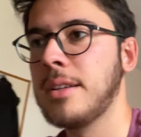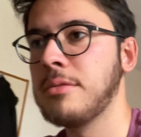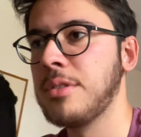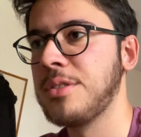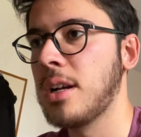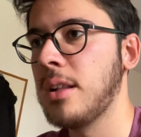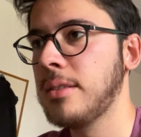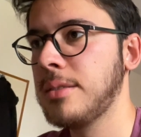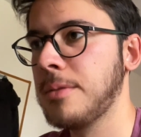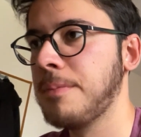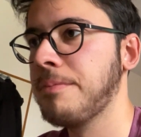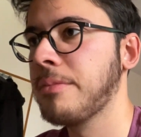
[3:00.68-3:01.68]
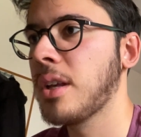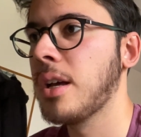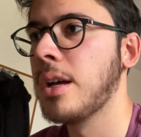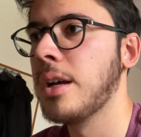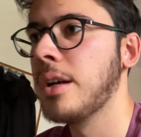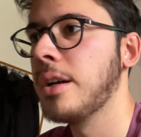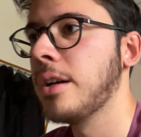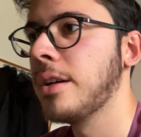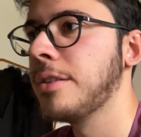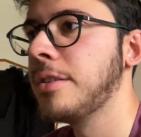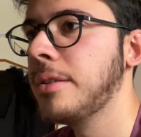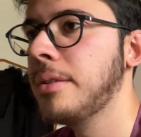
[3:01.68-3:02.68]
result,
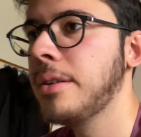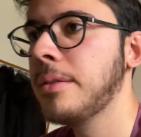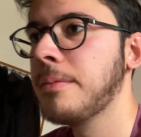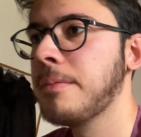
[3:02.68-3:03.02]
the